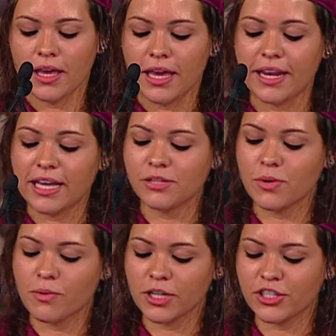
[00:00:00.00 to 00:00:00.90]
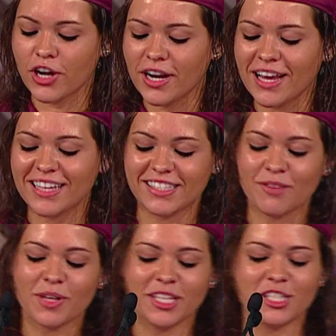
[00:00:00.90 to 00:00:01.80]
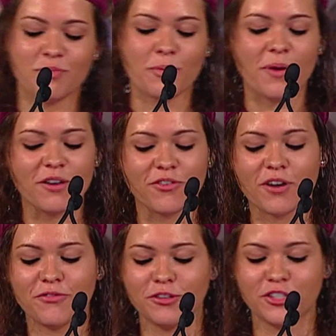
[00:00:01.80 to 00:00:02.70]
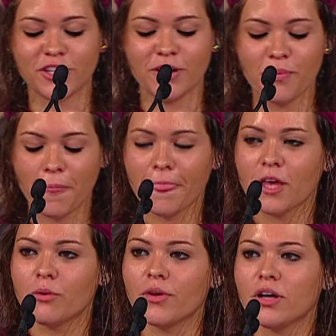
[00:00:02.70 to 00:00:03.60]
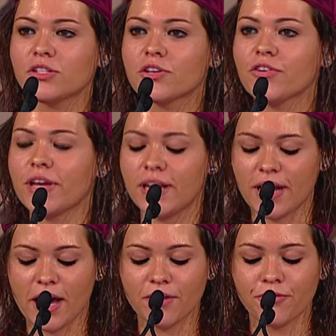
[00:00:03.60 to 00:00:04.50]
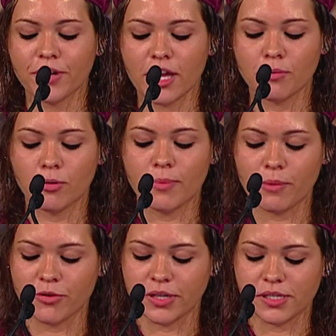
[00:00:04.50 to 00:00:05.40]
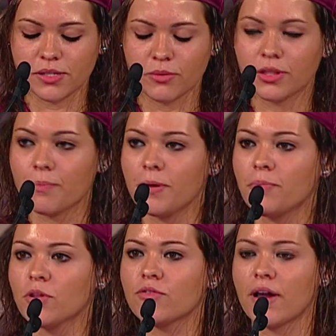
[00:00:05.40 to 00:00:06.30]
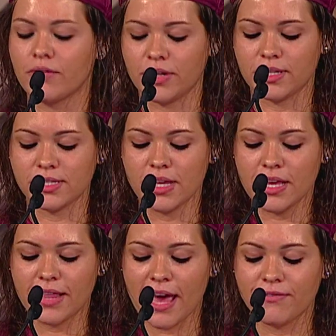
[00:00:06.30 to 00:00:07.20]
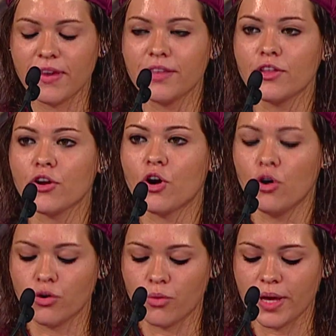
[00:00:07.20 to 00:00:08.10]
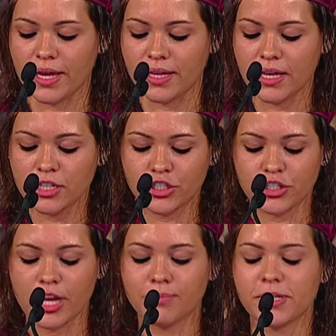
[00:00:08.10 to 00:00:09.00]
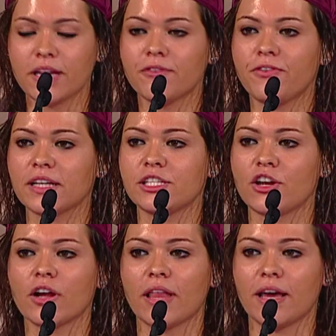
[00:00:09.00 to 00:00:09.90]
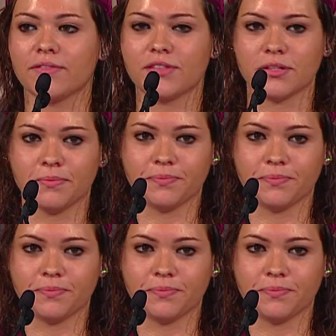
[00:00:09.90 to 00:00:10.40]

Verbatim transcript: And as we worked hard academically to prepare for our future, we also created unforgettable memories with the people around us that have in their own way shaped and affected our lives.